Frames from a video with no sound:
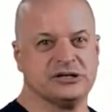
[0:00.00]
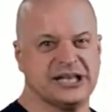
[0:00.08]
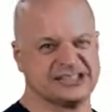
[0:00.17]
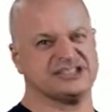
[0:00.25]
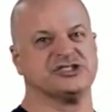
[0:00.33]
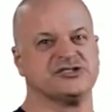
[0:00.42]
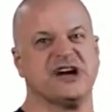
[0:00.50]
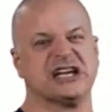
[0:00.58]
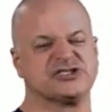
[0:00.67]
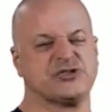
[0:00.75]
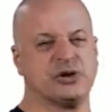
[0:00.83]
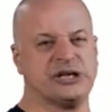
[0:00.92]
Next is
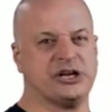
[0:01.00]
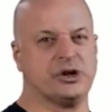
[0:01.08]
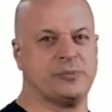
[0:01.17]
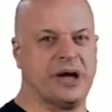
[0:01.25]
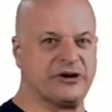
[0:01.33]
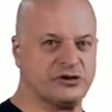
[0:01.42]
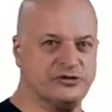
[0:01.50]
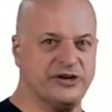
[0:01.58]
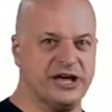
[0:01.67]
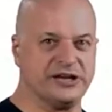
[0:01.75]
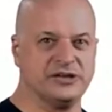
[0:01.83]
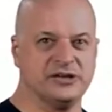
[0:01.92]

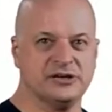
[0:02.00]
phosphoenolpyruvate.